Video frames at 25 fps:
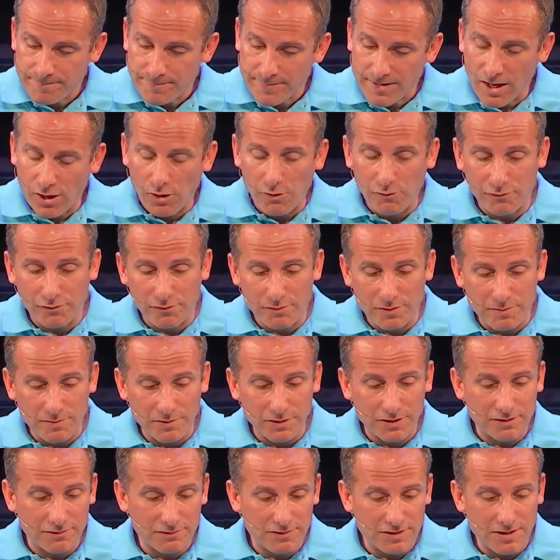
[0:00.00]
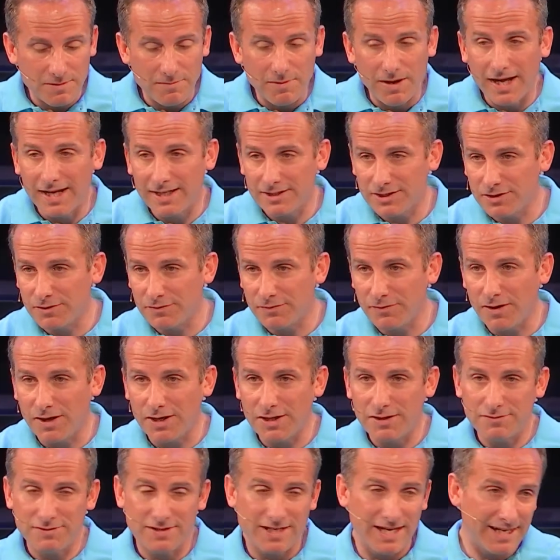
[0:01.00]
I hope from the book of Nehemiah so far
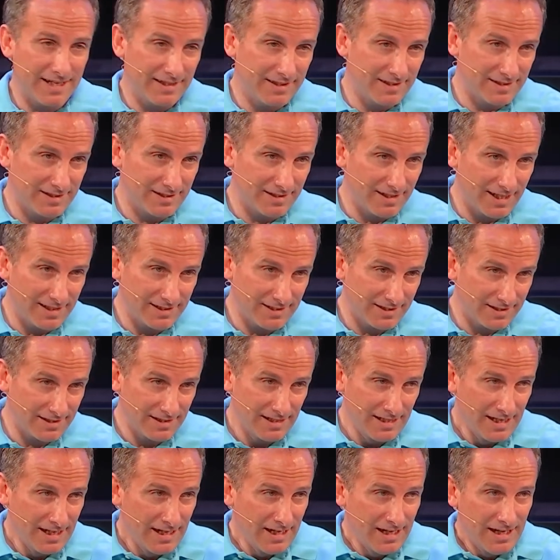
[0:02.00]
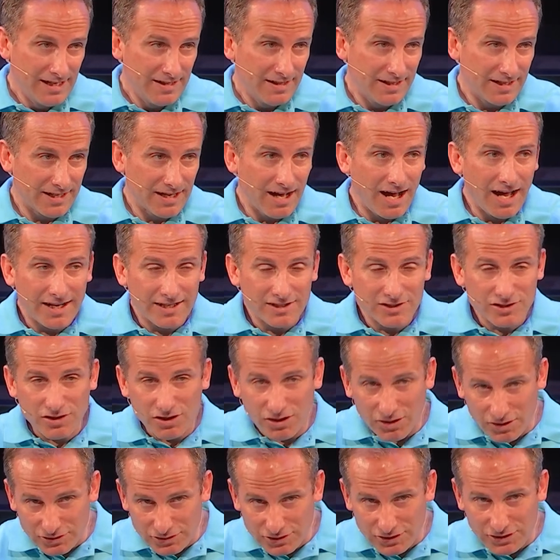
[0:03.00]
you've taken this lesson that God has
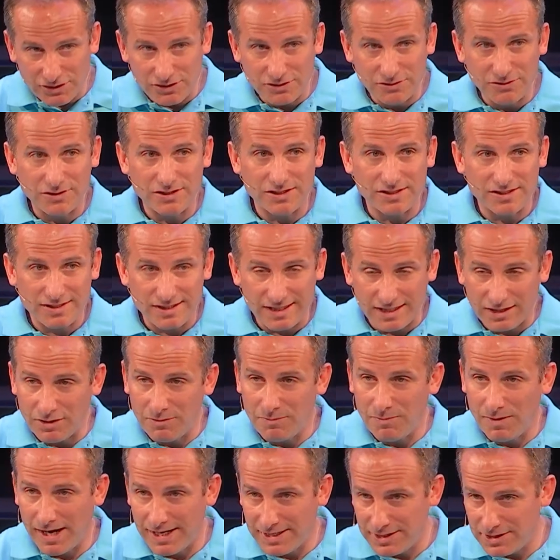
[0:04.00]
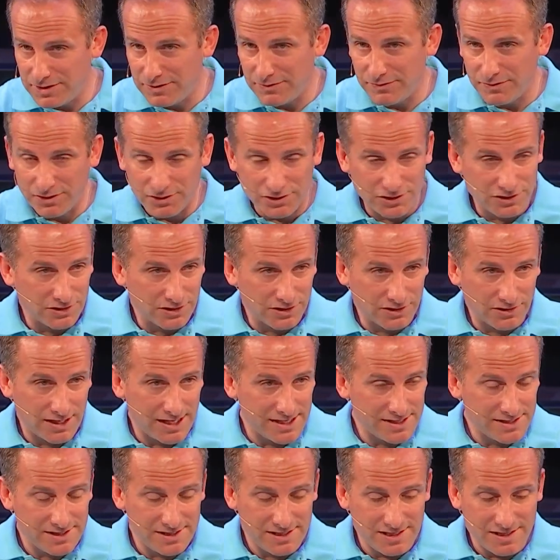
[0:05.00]
called you to single-minded devotion to
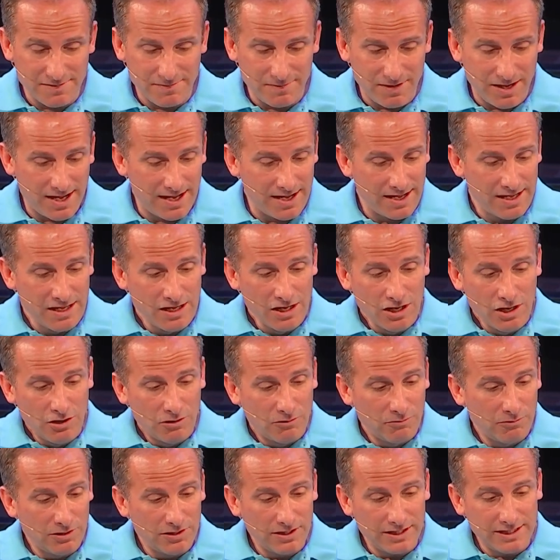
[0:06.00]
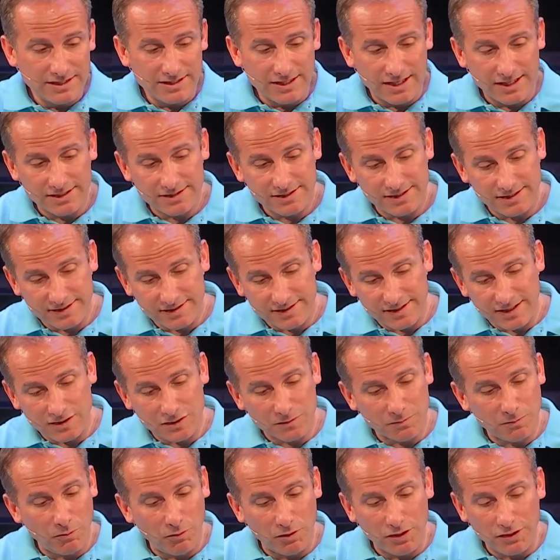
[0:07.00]
Christ. Nehemiah really does, in a
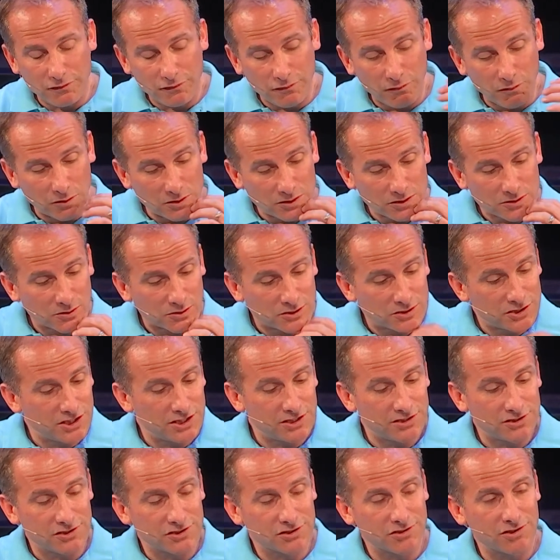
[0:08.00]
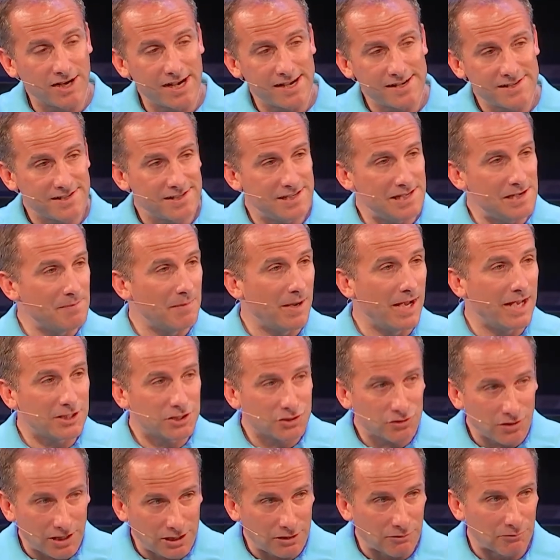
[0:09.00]
sense, point forward towards Jesus Christ. Nehemiah is
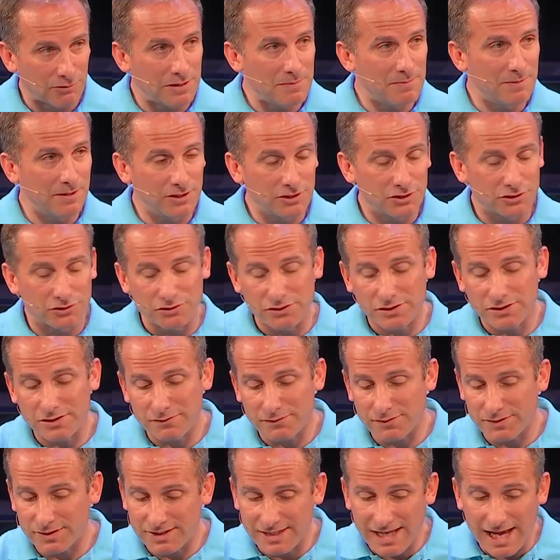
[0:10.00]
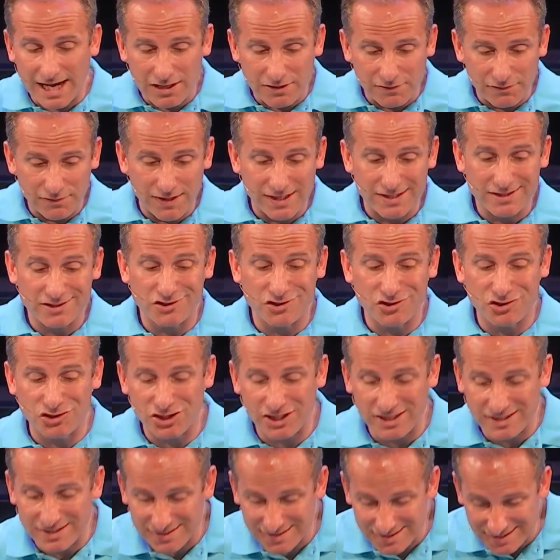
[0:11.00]
trying to rebuild Jerusalem for sacrifices.
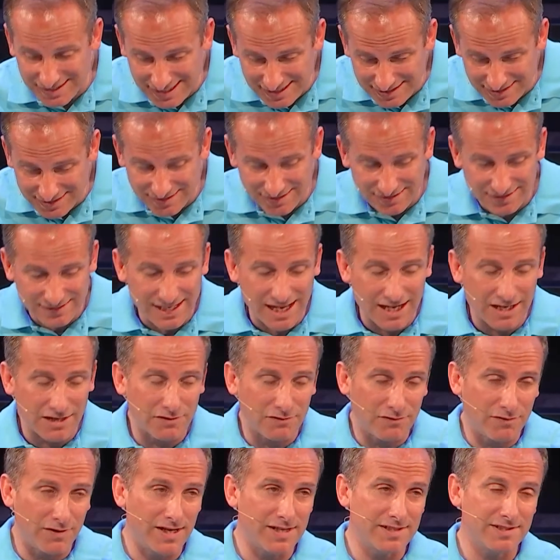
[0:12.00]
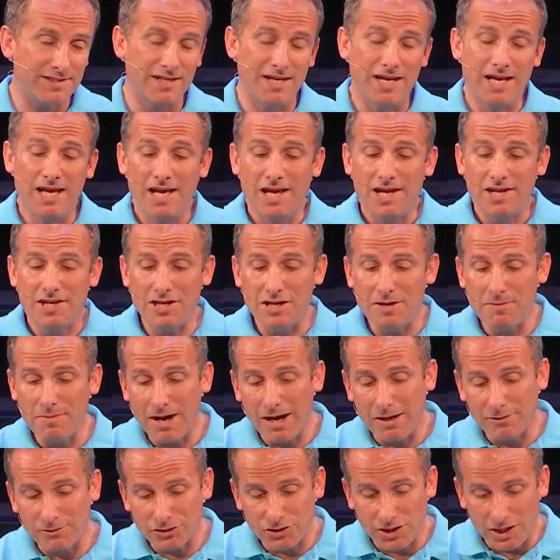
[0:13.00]
Jesus is the sacrifice.
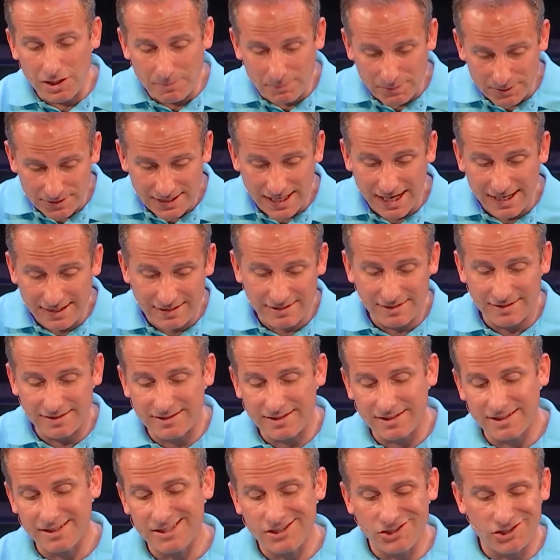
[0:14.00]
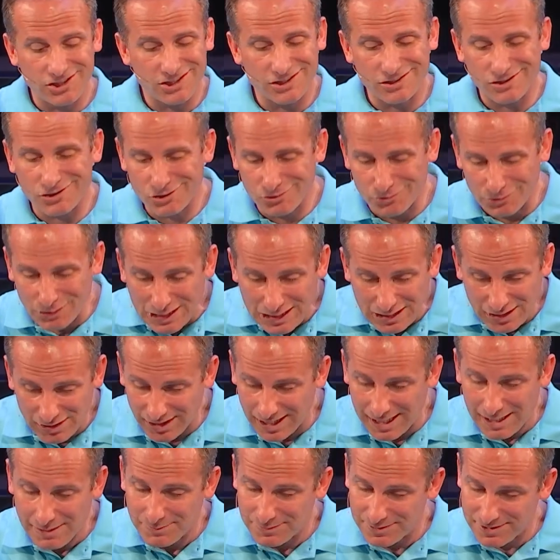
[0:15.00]
Nehemiah was trying to protect the city. Jesus
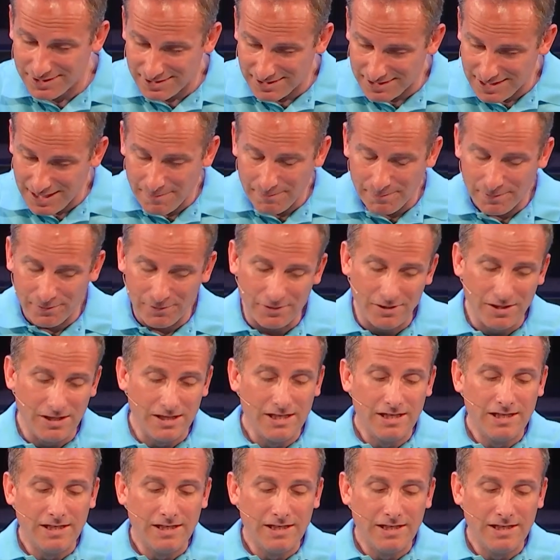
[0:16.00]
reclaims the temple.